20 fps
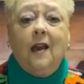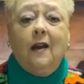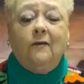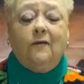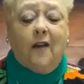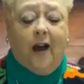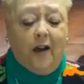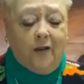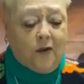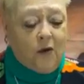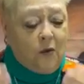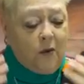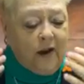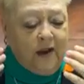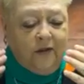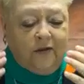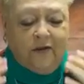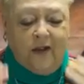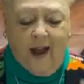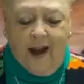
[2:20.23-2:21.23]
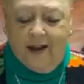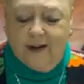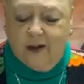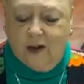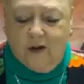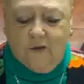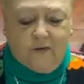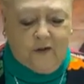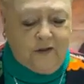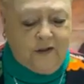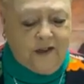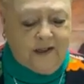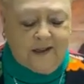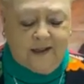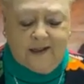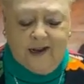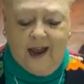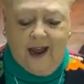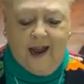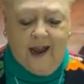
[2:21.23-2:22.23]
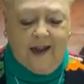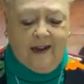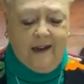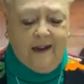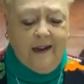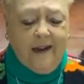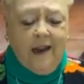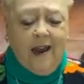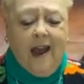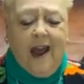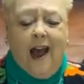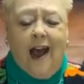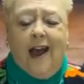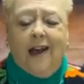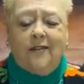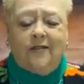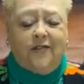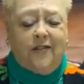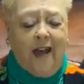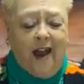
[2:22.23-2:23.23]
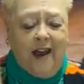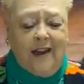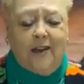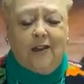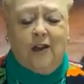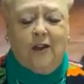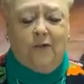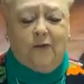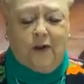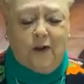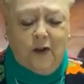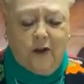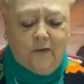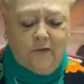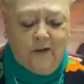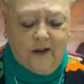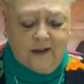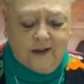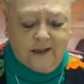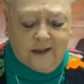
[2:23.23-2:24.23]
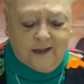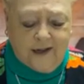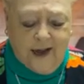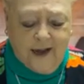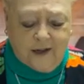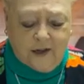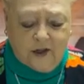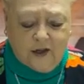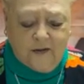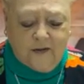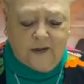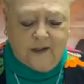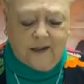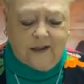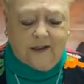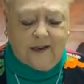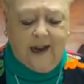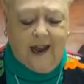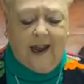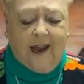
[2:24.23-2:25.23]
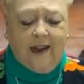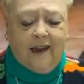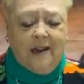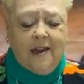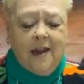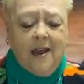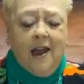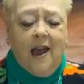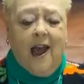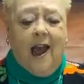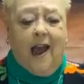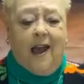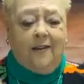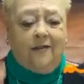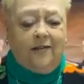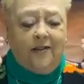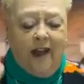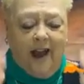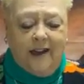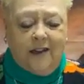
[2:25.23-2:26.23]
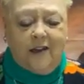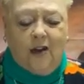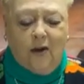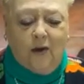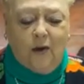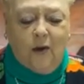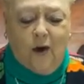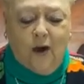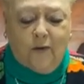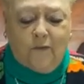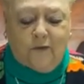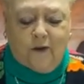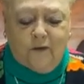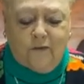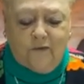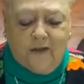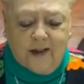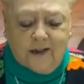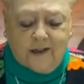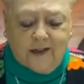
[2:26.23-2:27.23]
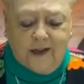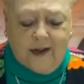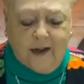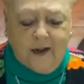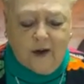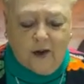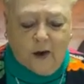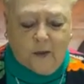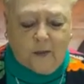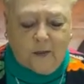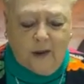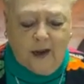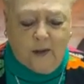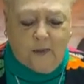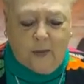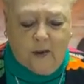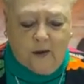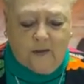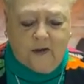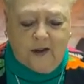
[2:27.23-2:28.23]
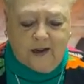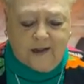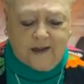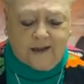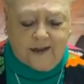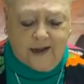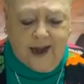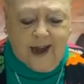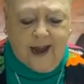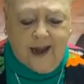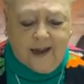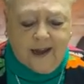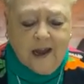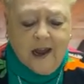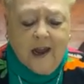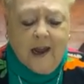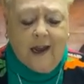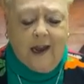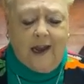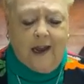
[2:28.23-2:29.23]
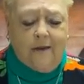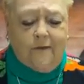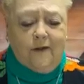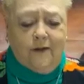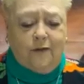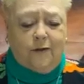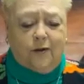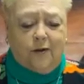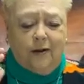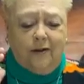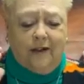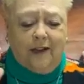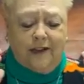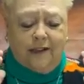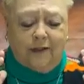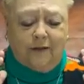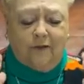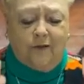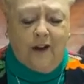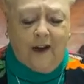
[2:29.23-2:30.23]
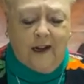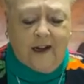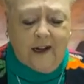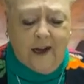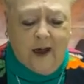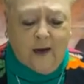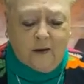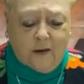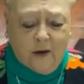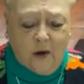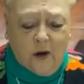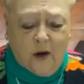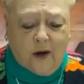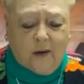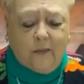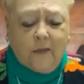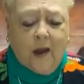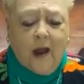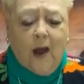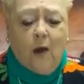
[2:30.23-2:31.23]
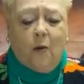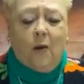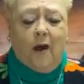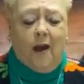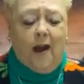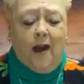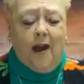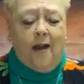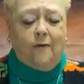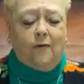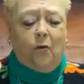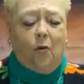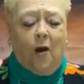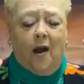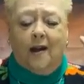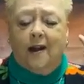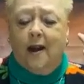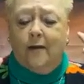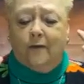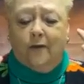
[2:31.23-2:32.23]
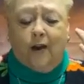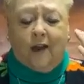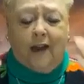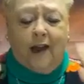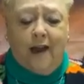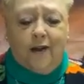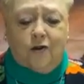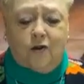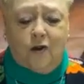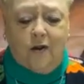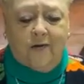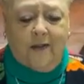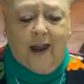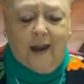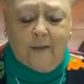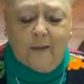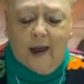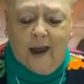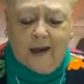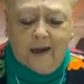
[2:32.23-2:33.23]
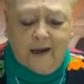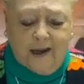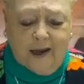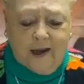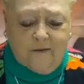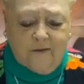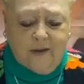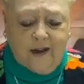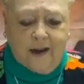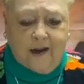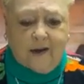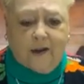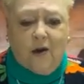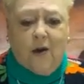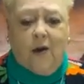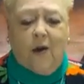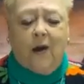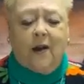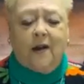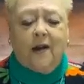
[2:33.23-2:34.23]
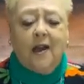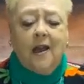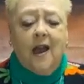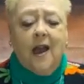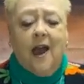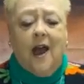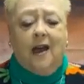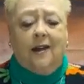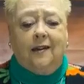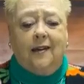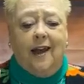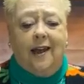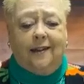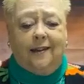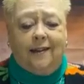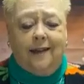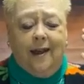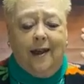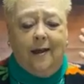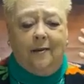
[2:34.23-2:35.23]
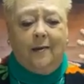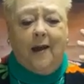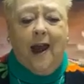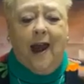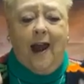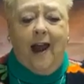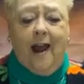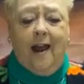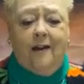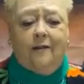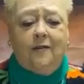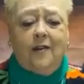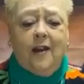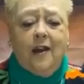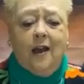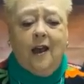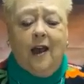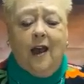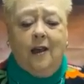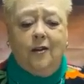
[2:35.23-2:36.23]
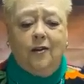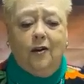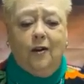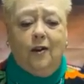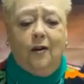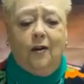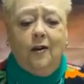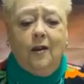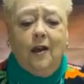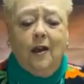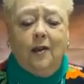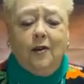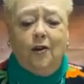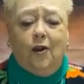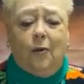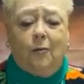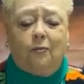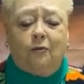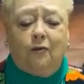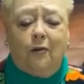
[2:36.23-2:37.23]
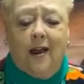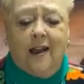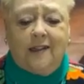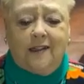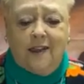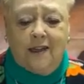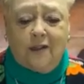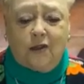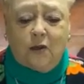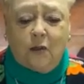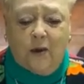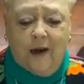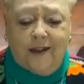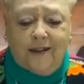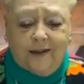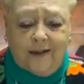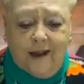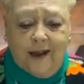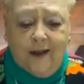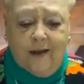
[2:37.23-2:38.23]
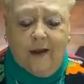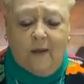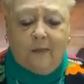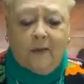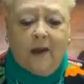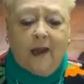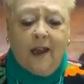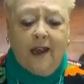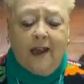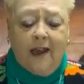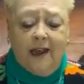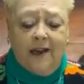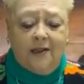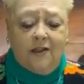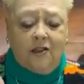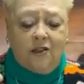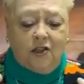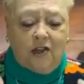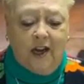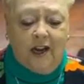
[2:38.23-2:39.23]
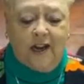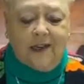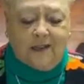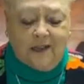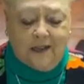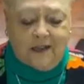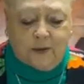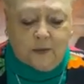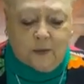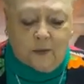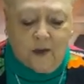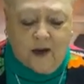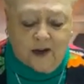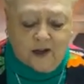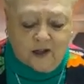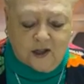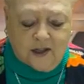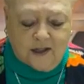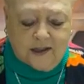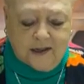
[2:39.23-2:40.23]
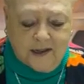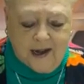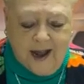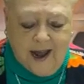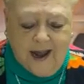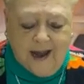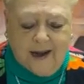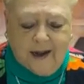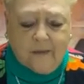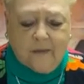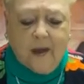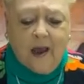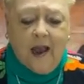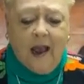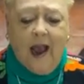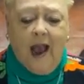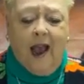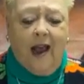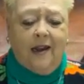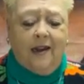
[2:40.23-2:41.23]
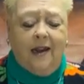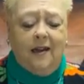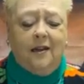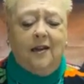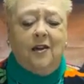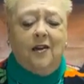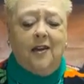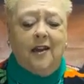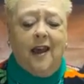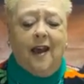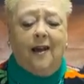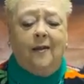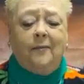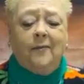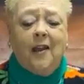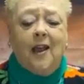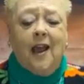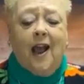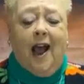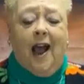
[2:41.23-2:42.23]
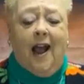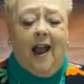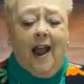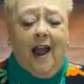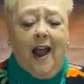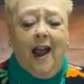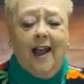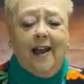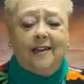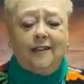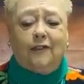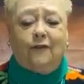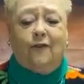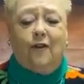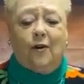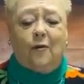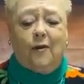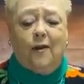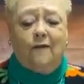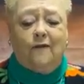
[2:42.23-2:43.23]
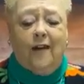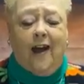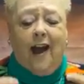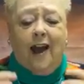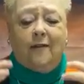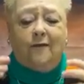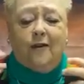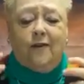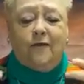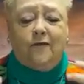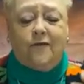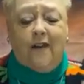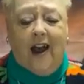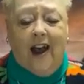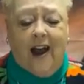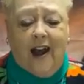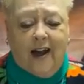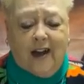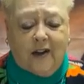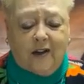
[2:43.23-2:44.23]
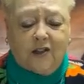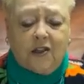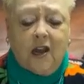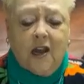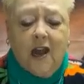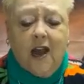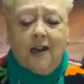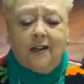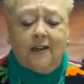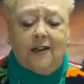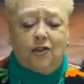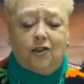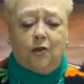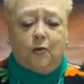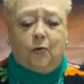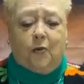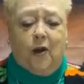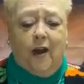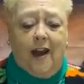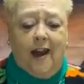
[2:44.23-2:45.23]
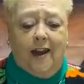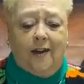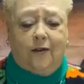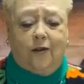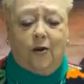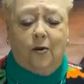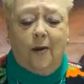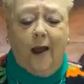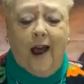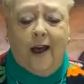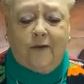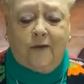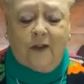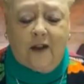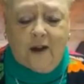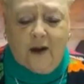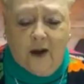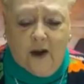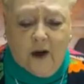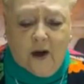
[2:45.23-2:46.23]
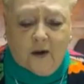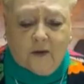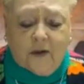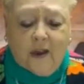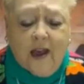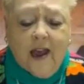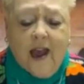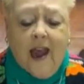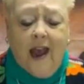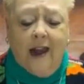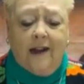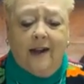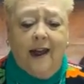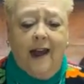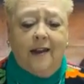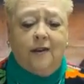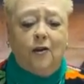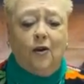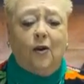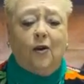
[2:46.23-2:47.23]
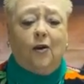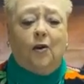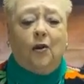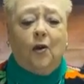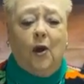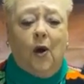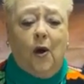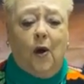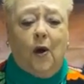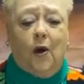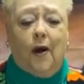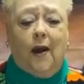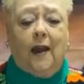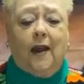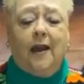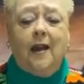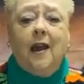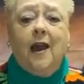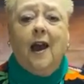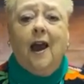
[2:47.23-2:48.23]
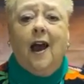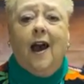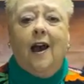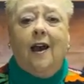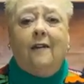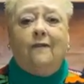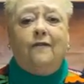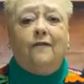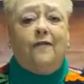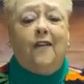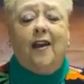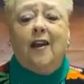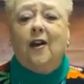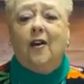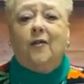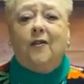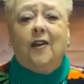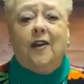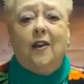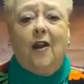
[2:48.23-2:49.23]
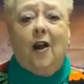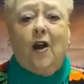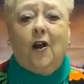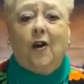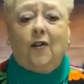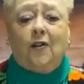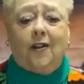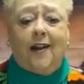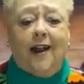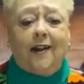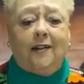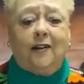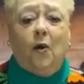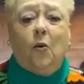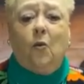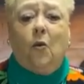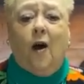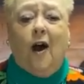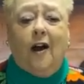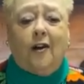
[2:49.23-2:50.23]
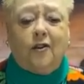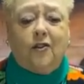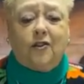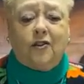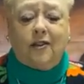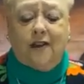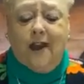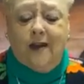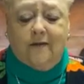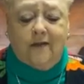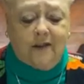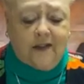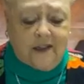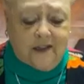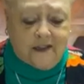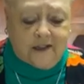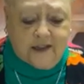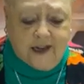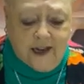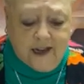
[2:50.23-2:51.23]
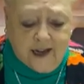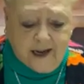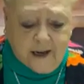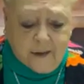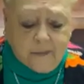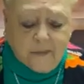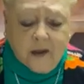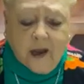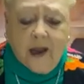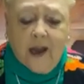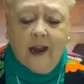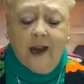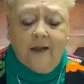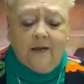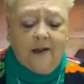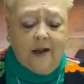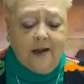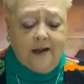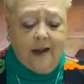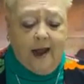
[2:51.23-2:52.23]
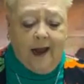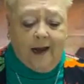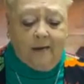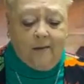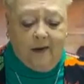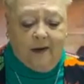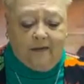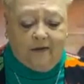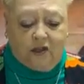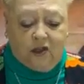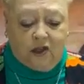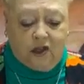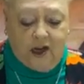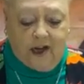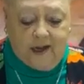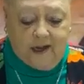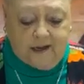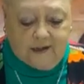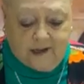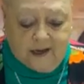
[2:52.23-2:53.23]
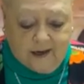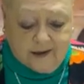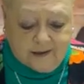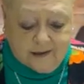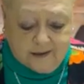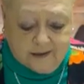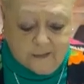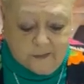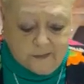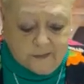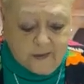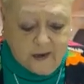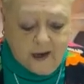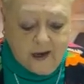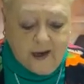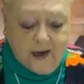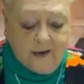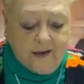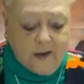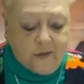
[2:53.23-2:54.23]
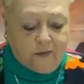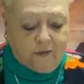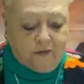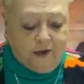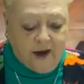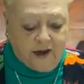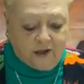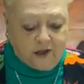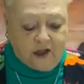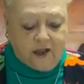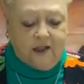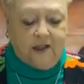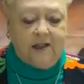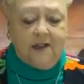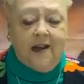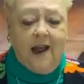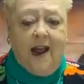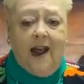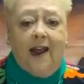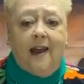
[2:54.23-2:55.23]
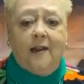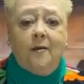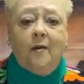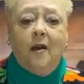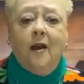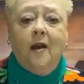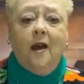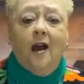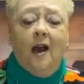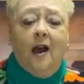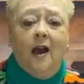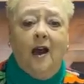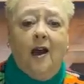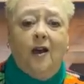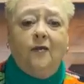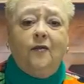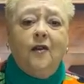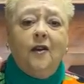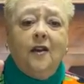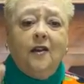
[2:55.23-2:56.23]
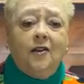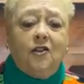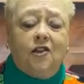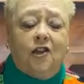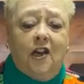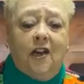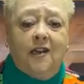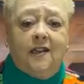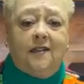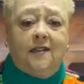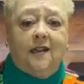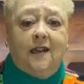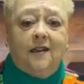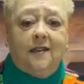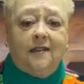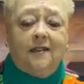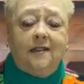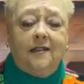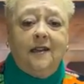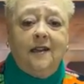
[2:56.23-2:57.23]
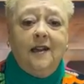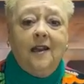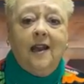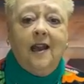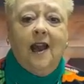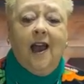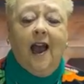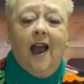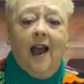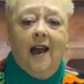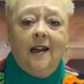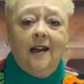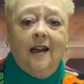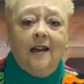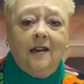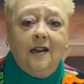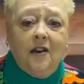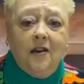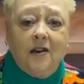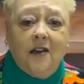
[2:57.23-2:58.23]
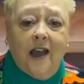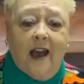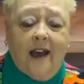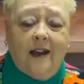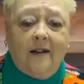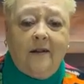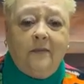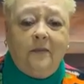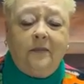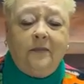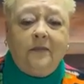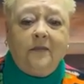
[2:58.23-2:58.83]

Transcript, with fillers: Father, we thank you for this day. I thank you for your visitation this day. I thank you, Lord, for visiting your people this day, even through this video, Lord, wherever, whatever country they may live in, Lord, uh, let them have uh, your, your presence with them in Jesus' precious name. Hallelujah. I ask for revival fires to spread throughout the earth and let your glory uh, fill the earth like the waters cover the sea in the name of Jesus, in the precious name of Jesus. Hallelujah.